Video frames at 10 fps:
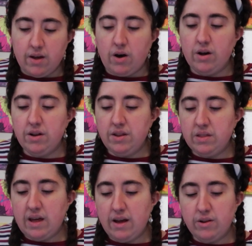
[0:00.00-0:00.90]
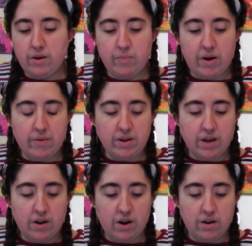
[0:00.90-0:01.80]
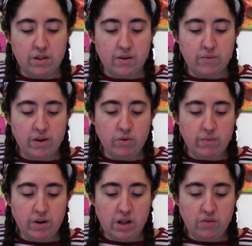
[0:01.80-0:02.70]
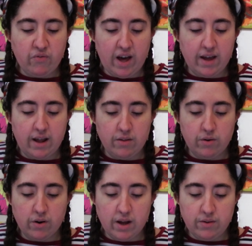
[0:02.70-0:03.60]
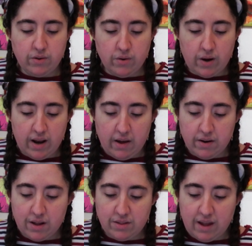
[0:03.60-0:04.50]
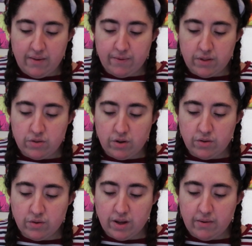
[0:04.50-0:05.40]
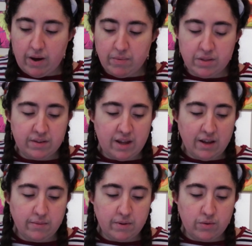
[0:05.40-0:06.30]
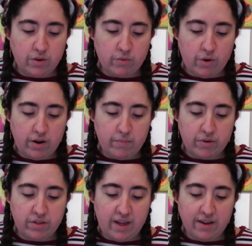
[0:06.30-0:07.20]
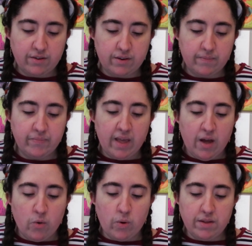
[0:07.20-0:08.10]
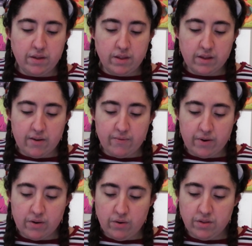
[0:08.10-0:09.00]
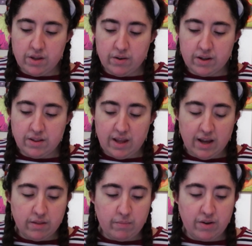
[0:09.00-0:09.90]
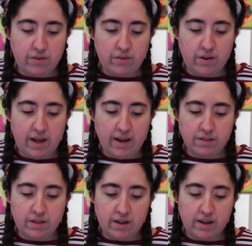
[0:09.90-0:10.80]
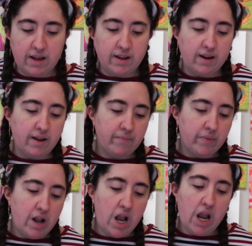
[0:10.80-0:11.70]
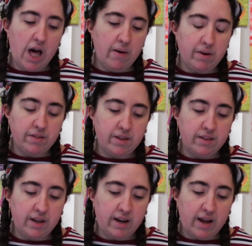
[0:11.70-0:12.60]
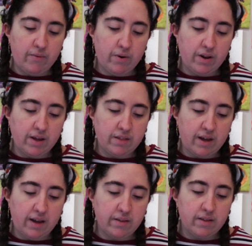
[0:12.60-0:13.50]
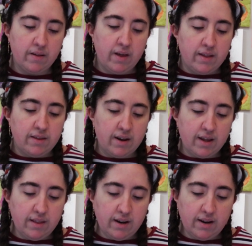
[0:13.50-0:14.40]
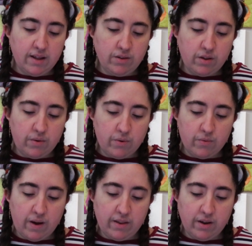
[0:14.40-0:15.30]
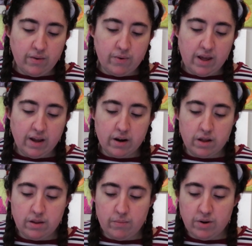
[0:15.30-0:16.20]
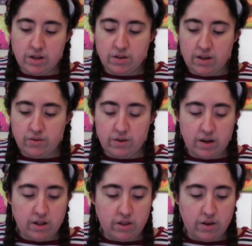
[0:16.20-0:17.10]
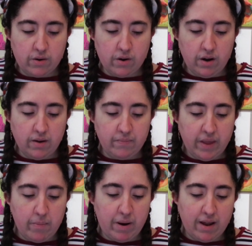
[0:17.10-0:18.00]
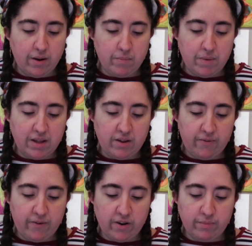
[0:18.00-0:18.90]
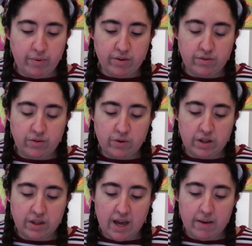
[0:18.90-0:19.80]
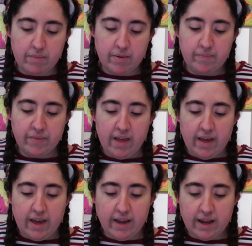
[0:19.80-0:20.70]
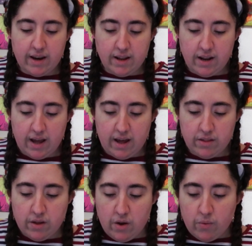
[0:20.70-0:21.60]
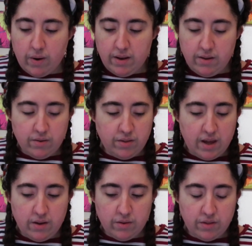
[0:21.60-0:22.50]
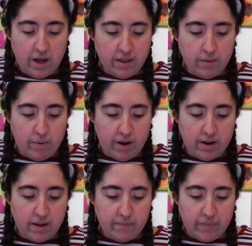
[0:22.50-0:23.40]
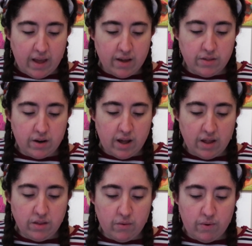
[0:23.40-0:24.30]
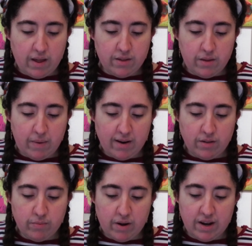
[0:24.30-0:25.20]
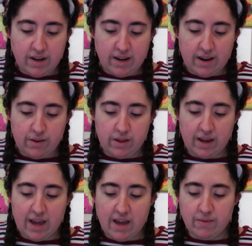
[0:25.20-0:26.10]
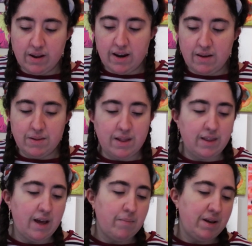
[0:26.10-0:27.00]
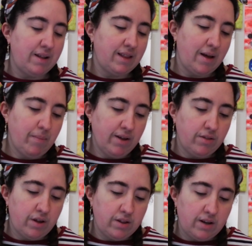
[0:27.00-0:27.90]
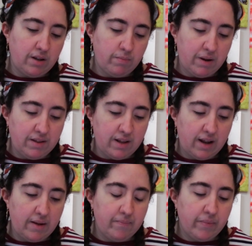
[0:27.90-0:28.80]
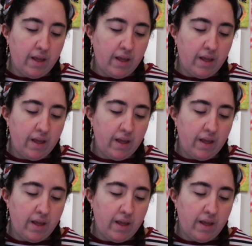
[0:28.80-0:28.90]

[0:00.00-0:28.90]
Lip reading: "All of these items are probably cursed. Grave robbing is fine, as long as you allow enough time for the soul to give up its attachment to his worldly possession. Once it's gone for good, then you can take as much as you like," said Karina. "Lovely," said the knight, rolling his eyes. The knight did not enter the room, rather he lingered on the bridge, and should anything occur, he planned on being the first person to escape. And Karina asked, "Why do you say you saw the body?" "I saw nothing, rather the miners brought it in out of the cave, claiming that they had been attacked by something," explained the knight.